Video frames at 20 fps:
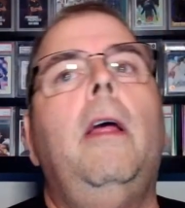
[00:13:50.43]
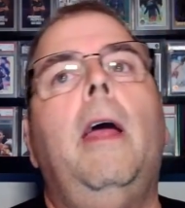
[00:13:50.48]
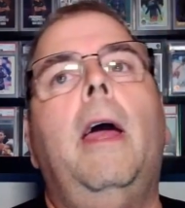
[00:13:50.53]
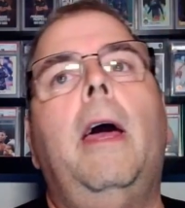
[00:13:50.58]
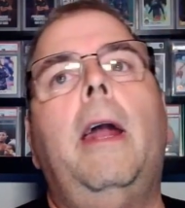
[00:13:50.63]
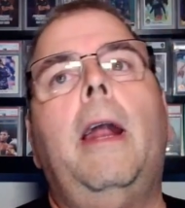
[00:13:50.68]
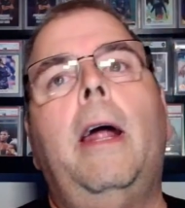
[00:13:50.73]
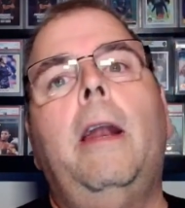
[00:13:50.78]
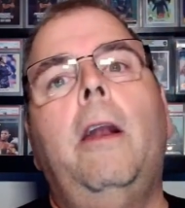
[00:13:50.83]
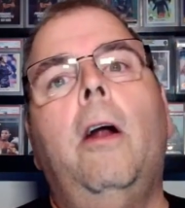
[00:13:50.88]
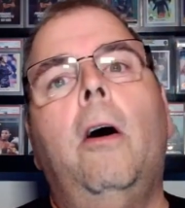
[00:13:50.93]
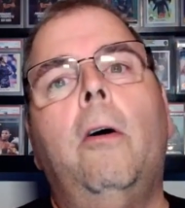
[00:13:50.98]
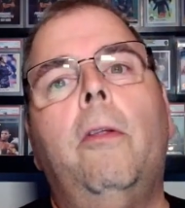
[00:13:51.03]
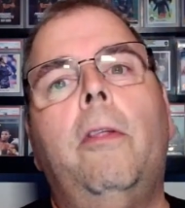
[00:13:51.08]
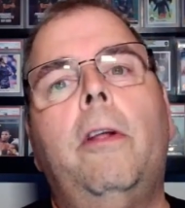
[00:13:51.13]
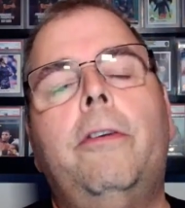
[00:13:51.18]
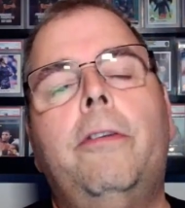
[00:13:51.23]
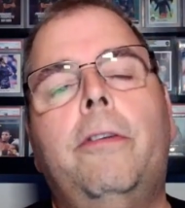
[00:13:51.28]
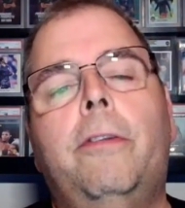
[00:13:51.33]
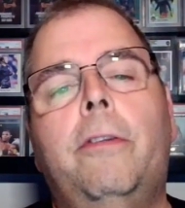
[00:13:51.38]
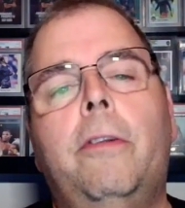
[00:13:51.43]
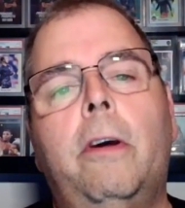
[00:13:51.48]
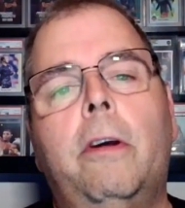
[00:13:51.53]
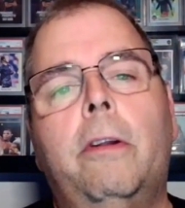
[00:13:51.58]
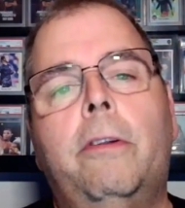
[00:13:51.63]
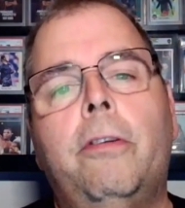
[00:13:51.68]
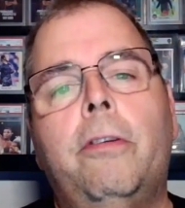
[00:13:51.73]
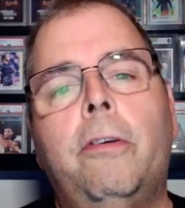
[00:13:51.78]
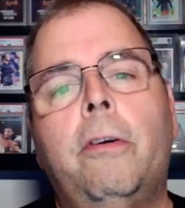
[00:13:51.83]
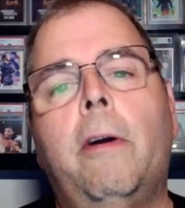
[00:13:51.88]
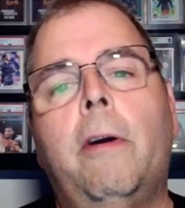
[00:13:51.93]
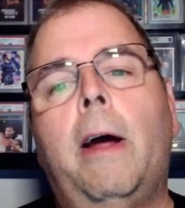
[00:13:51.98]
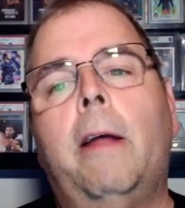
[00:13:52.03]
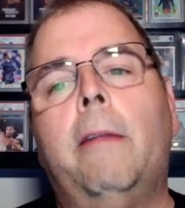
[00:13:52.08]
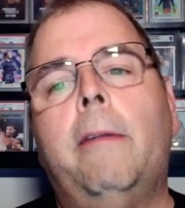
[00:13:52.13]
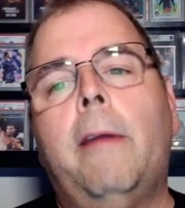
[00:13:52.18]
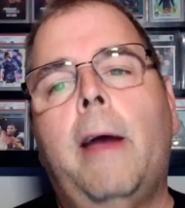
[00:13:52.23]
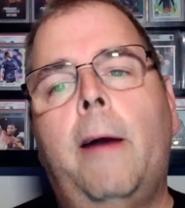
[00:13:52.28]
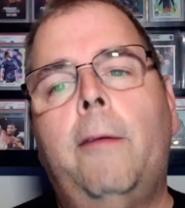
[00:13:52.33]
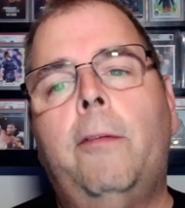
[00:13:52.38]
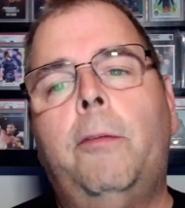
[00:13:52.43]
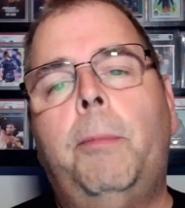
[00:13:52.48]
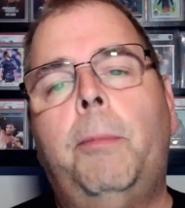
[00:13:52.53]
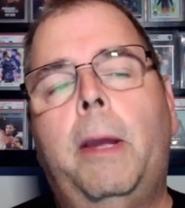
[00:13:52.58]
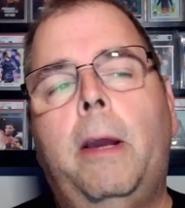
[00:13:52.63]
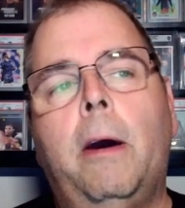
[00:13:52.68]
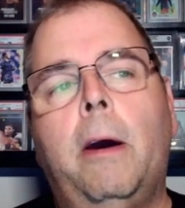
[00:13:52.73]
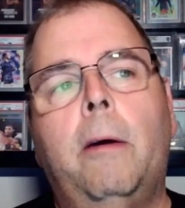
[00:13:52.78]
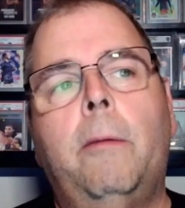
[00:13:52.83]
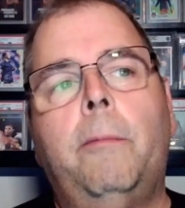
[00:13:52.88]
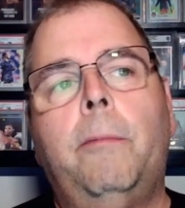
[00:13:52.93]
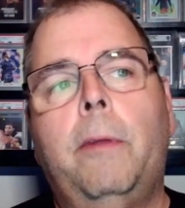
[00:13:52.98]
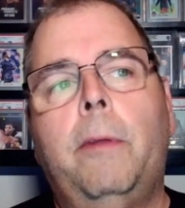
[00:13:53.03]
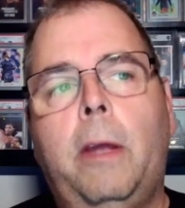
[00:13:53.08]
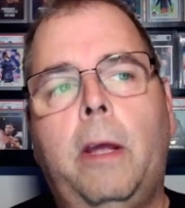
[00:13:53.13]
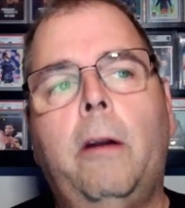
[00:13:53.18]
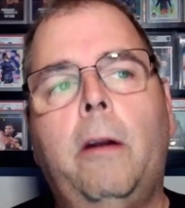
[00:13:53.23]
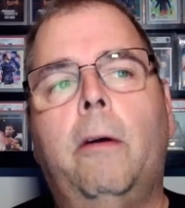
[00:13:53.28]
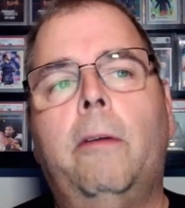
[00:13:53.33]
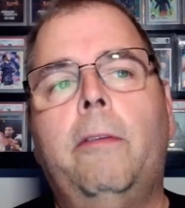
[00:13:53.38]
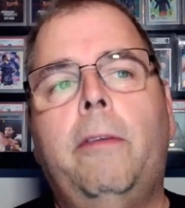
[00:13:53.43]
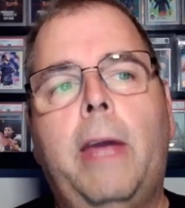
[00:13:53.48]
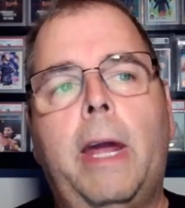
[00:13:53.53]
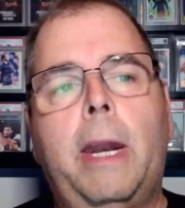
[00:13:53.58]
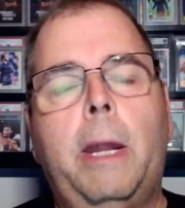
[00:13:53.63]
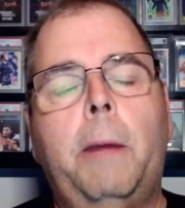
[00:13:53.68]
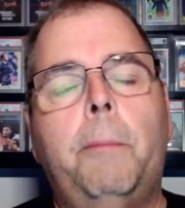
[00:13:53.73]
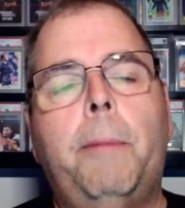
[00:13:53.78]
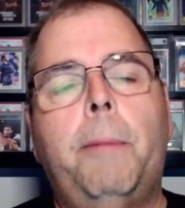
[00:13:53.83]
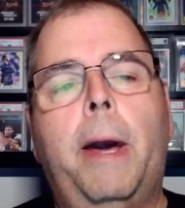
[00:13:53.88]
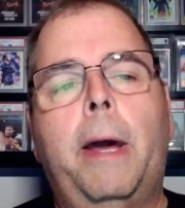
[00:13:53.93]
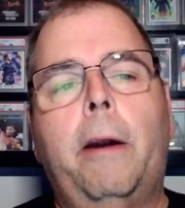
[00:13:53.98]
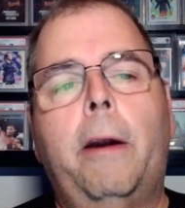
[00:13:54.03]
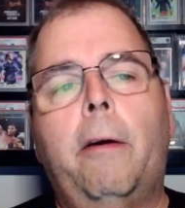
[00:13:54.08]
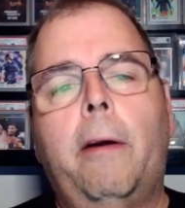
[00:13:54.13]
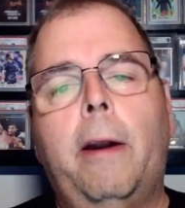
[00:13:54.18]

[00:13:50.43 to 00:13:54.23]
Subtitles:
and I know that the turnaround times become, you know, it's getting better.